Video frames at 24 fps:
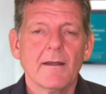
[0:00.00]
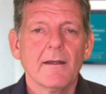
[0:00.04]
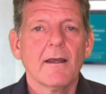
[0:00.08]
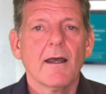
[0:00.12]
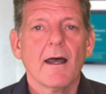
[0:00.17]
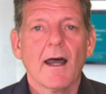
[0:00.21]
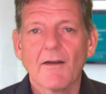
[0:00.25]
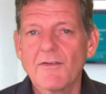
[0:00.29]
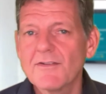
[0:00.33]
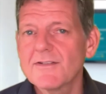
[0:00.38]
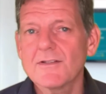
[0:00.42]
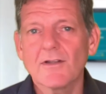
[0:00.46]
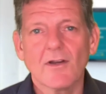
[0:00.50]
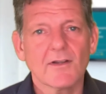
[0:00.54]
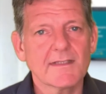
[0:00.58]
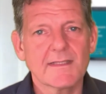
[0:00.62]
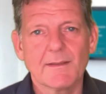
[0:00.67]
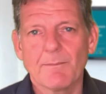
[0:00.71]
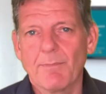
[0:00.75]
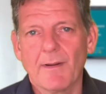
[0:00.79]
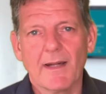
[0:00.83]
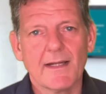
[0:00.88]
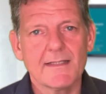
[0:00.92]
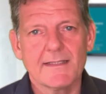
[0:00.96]
I've
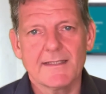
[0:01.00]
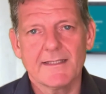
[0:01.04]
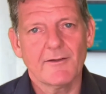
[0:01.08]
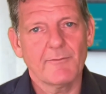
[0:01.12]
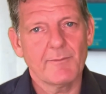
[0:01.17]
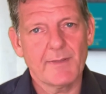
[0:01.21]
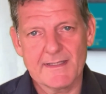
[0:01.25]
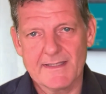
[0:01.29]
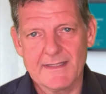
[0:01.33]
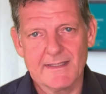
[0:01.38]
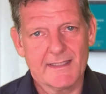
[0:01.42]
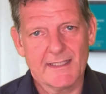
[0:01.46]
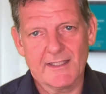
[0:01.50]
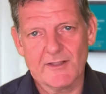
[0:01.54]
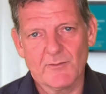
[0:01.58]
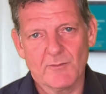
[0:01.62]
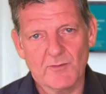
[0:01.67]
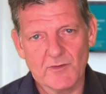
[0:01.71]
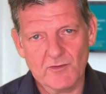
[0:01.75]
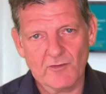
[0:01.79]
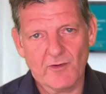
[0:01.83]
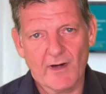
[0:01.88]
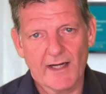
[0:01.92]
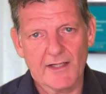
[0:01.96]
started plenty of businesses from
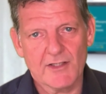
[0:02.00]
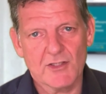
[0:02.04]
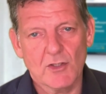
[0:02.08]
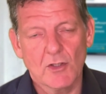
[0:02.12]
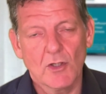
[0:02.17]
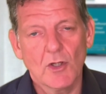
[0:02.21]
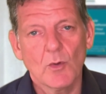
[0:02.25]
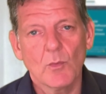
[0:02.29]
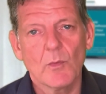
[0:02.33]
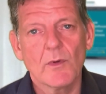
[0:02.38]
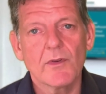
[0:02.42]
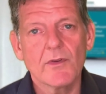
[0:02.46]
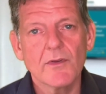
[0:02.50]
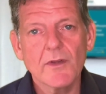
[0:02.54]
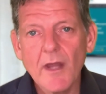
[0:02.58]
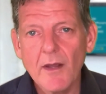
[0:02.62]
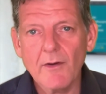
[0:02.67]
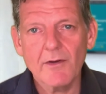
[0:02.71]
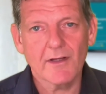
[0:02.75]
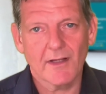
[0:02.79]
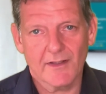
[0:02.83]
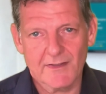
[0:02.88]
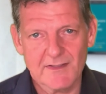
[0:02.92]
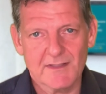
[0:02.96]
scratch with no
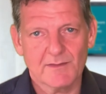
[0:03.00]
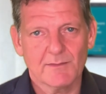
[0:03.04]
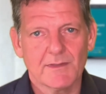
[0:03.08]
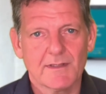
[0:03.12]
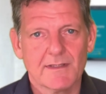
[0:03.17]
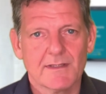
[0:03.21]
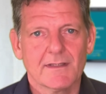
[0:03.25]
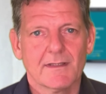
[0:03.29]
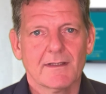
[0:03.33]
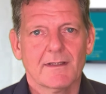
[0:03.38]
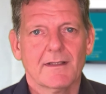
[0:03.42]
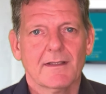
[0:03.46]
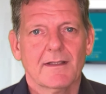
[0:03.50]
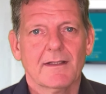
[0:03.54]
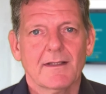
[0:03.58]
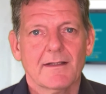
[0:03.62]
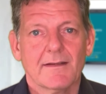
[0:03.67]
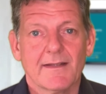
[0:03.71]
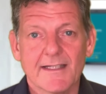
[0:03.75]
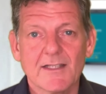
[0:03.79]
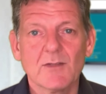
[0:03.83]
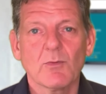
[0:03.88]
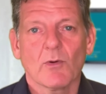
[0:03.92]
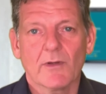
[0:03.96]
customers,
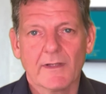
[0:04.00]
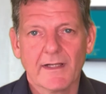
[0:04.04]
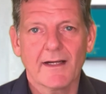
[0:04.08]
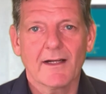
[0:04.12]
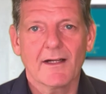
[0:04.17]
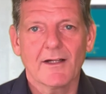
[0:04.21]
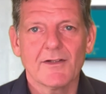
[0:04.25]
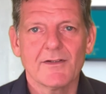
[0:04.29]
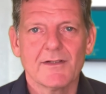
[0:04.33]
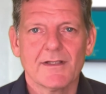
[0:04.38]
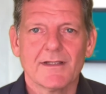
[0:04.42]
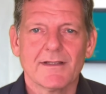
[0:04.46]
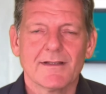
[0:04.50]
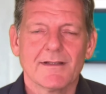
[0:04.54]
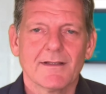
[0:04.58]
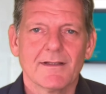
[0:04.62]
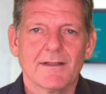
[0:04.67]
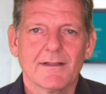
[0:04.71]
this one included.